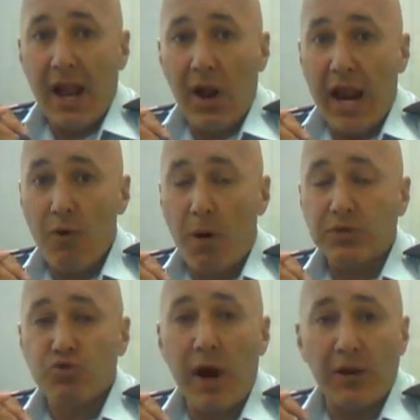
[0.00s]
Air
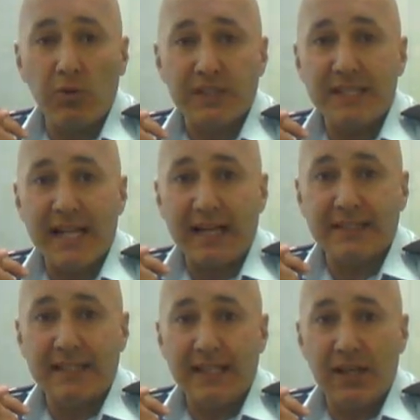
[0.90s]
Ops training was
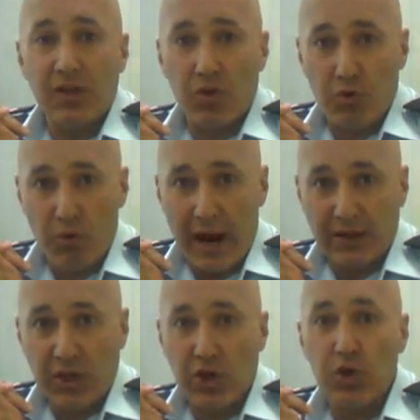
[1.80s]
conducted
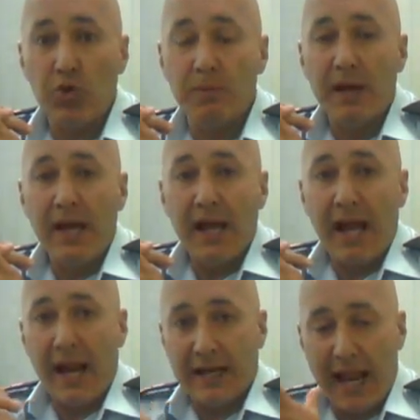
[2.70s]
throughout Hume
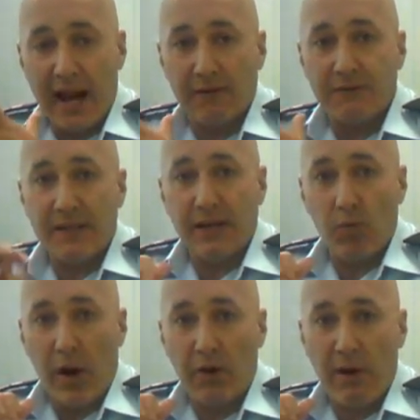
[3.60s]
and out of
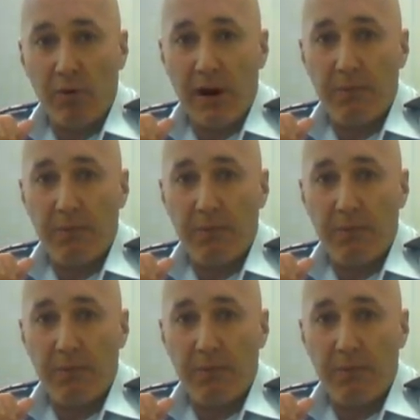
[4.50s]
Wangaratta